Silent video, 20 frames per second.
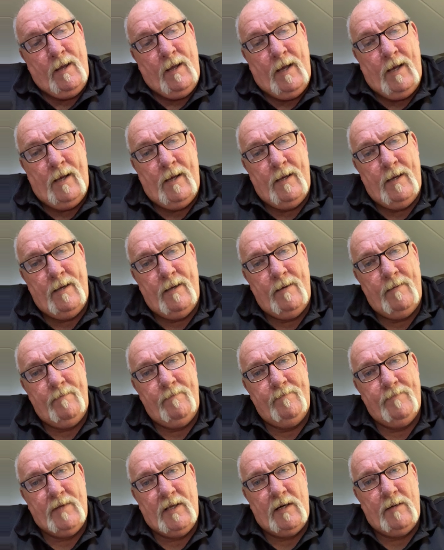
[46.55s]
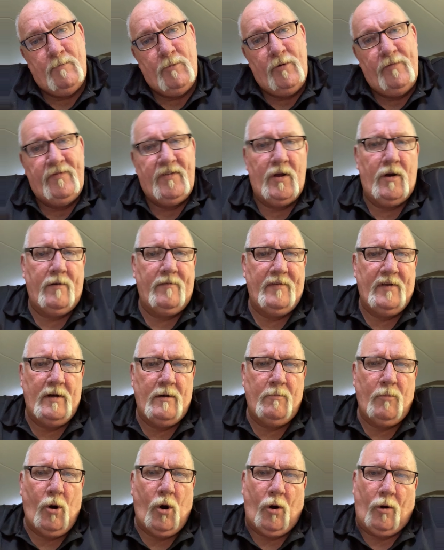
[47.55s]
I'm um, going to move the RV
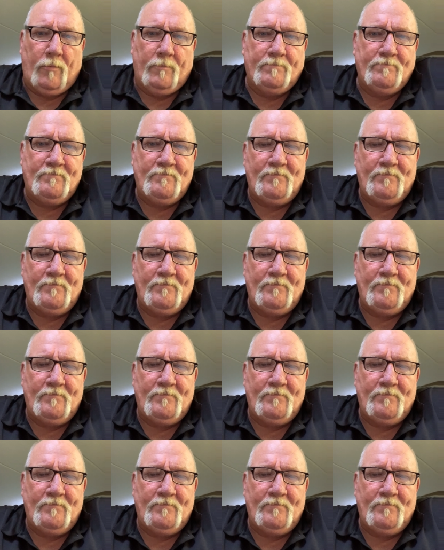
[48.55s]
tomorrow.